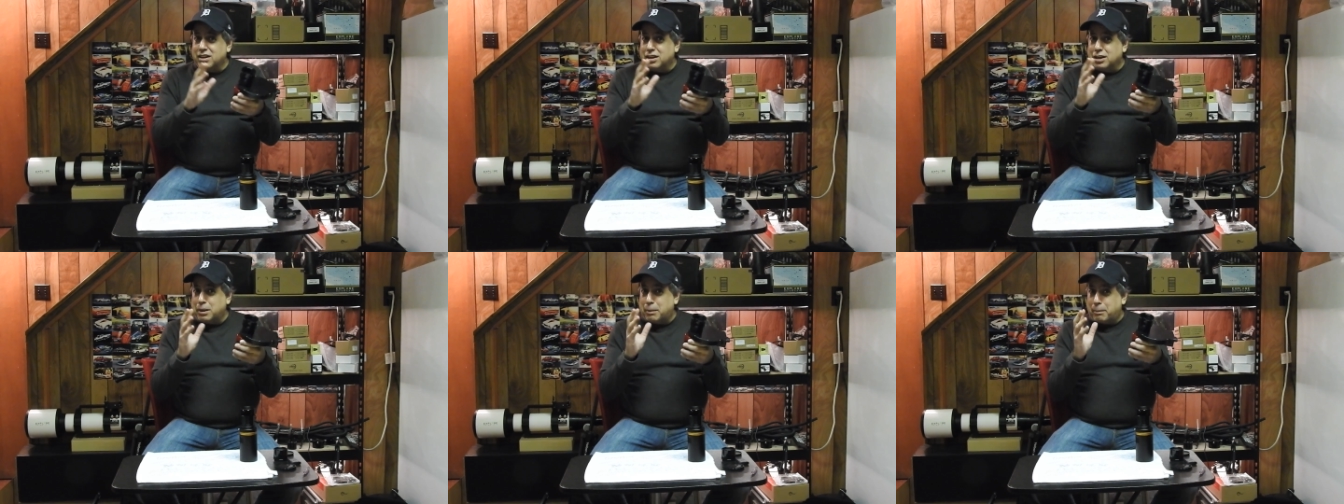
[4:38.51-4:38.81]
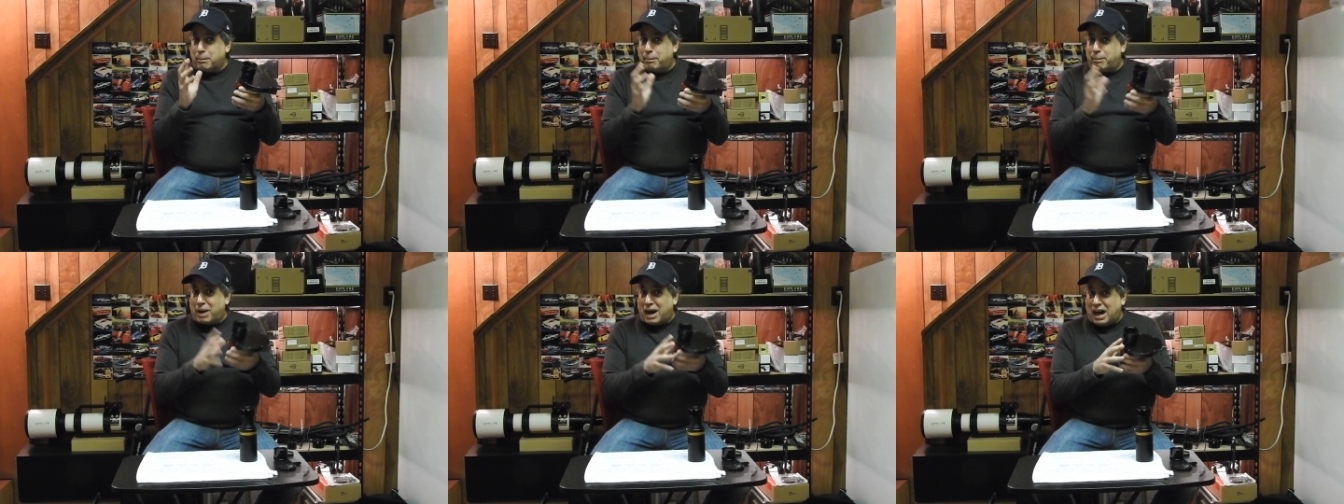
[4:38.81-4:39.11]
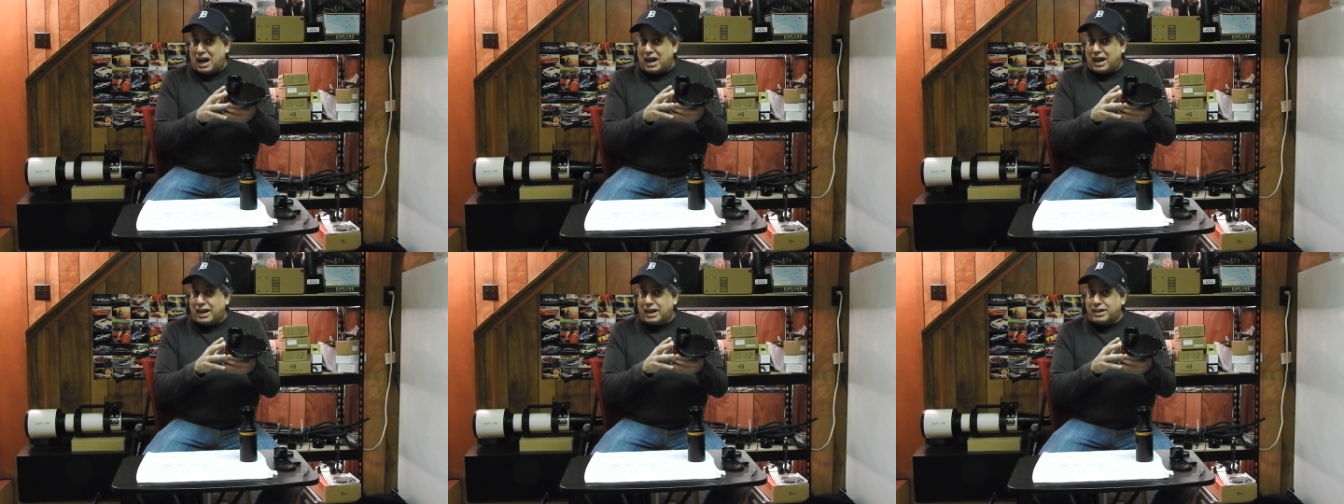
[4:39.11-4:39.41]

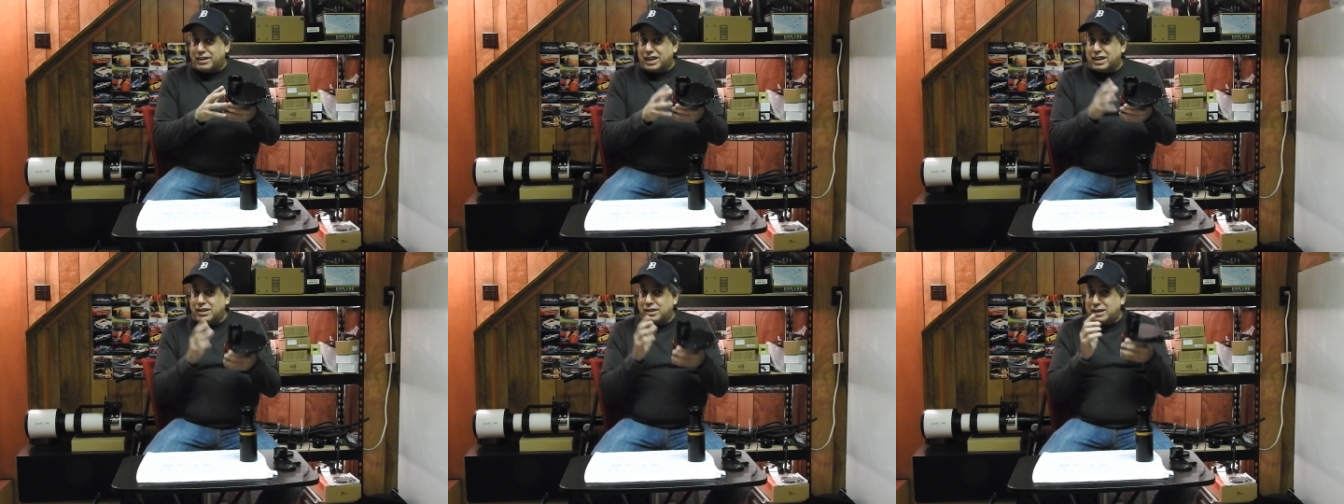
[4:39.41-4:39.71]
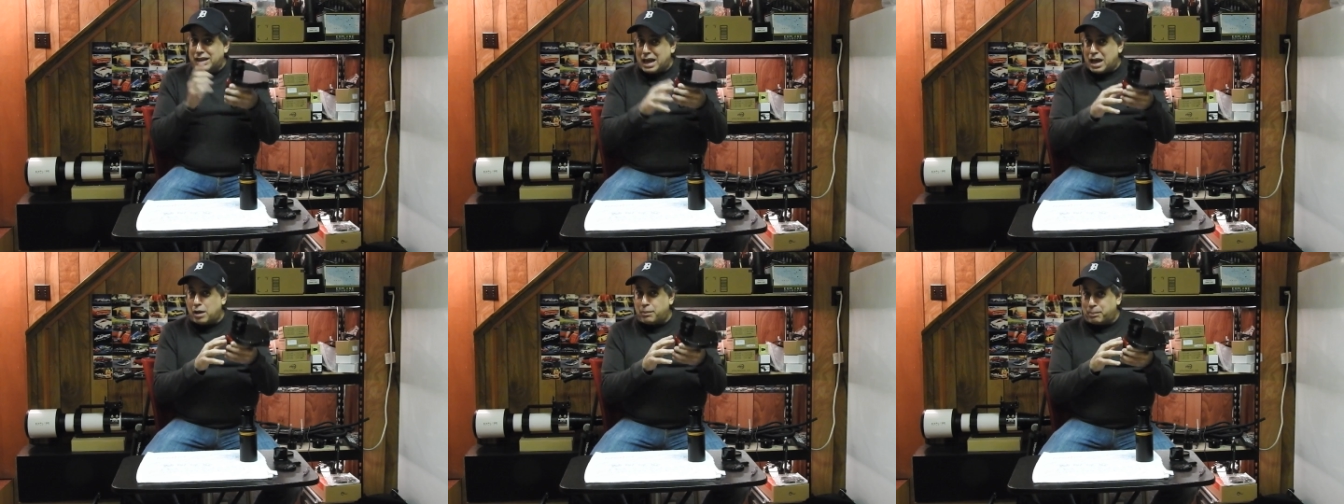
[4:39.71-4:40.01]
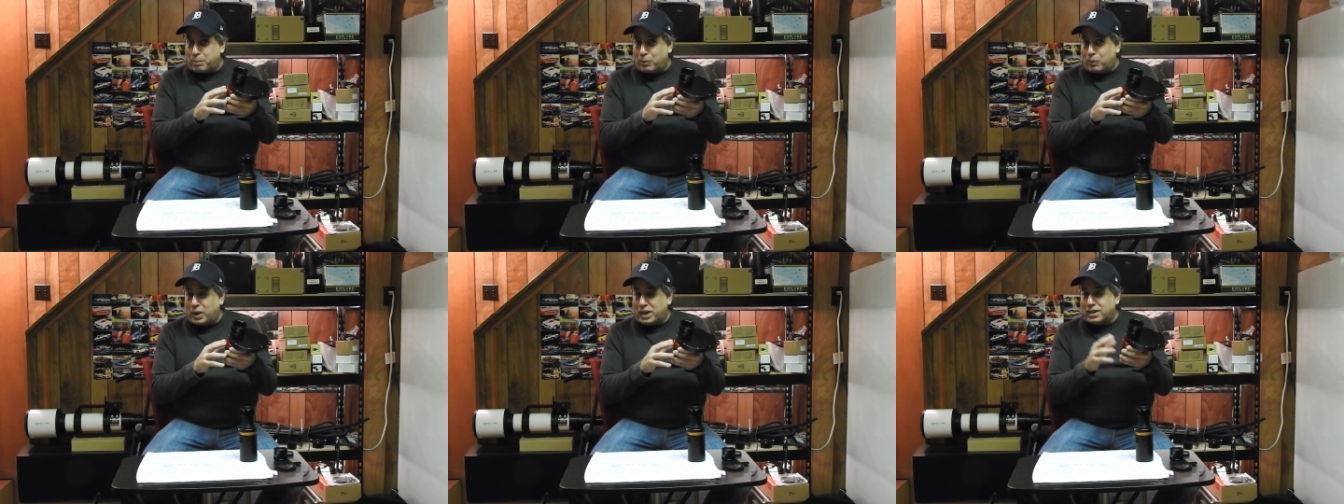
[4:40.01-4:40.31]
combined, at
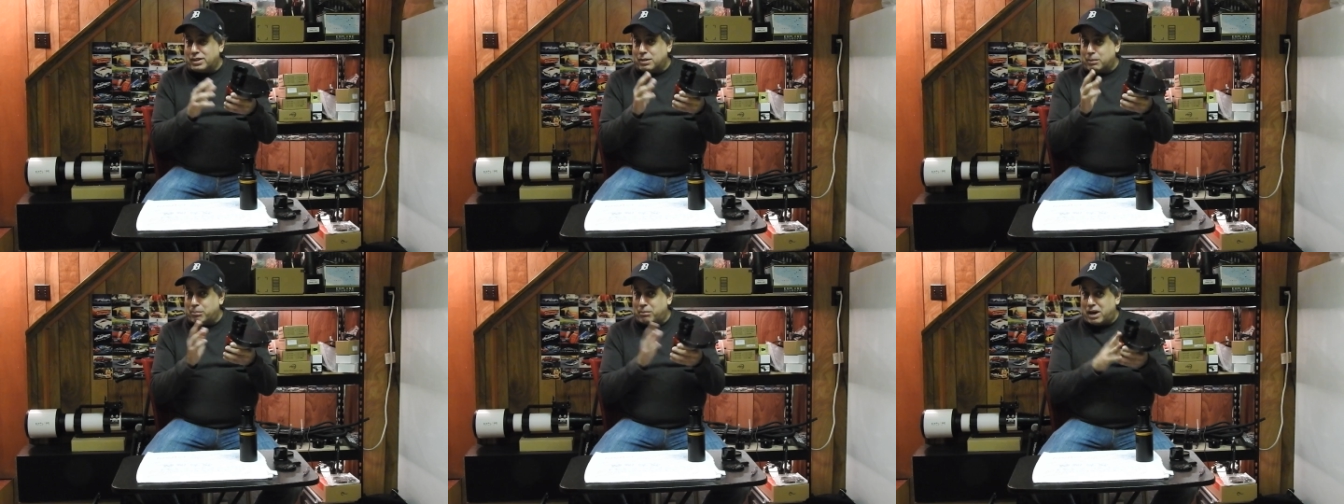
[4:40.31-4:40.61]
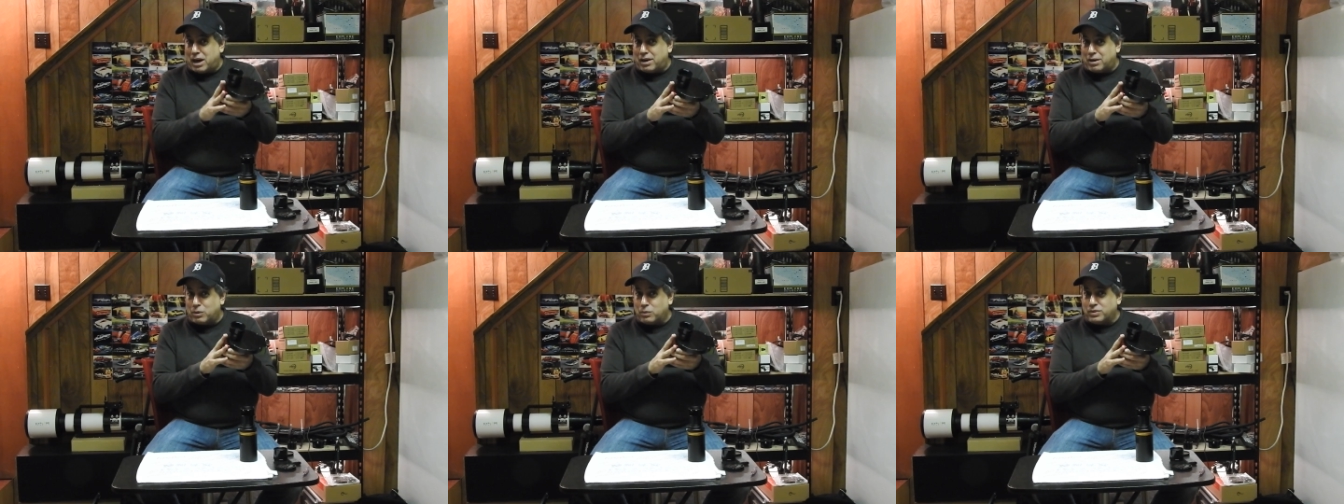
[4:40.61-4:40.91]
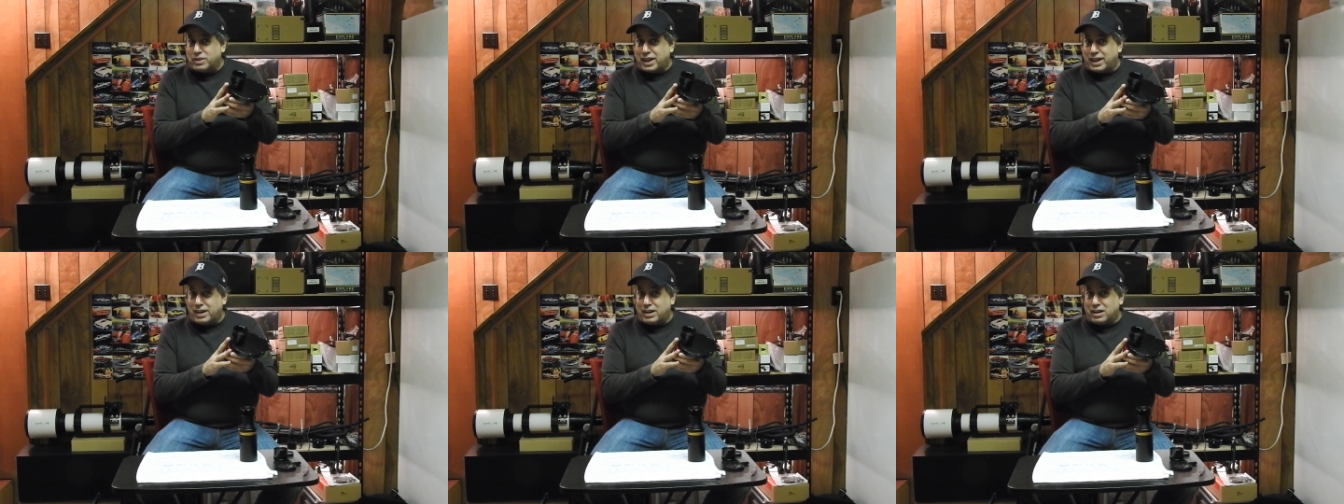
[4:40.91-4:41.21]
that point the mono
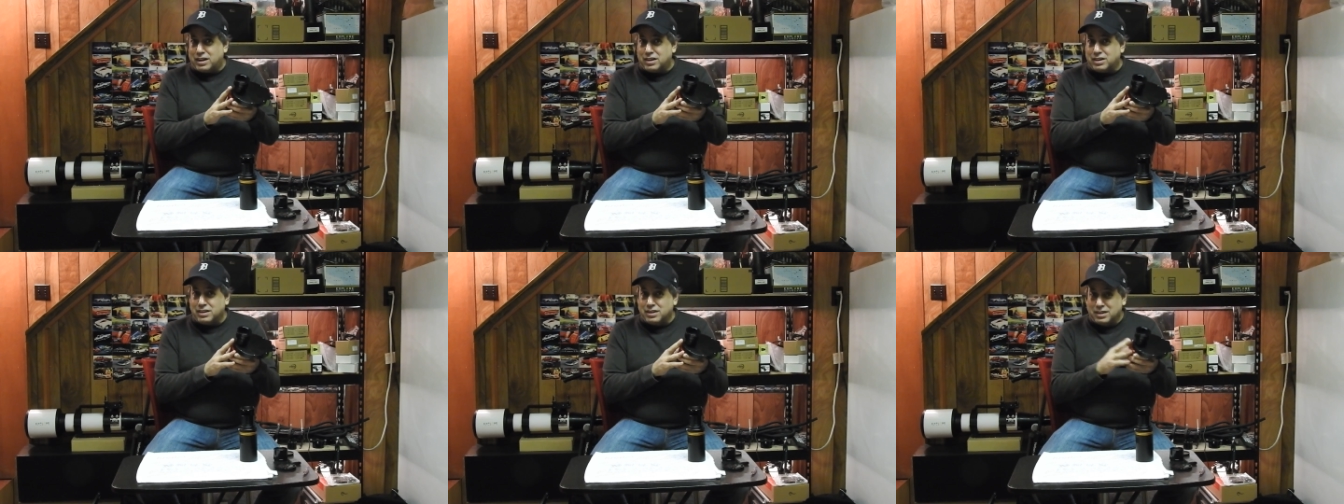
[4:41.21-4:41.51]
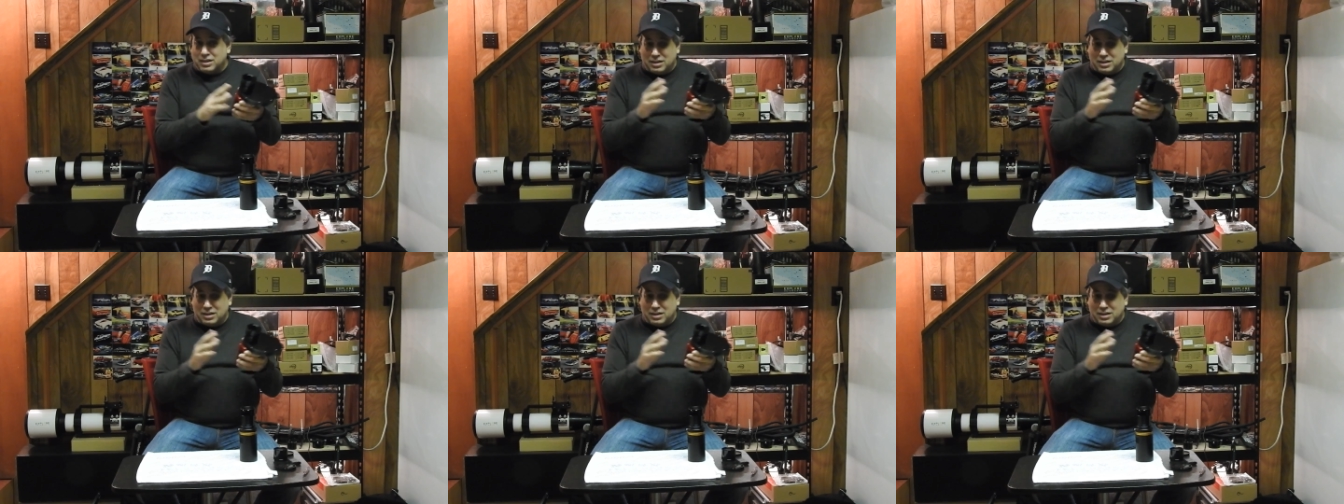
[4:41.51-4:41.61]
data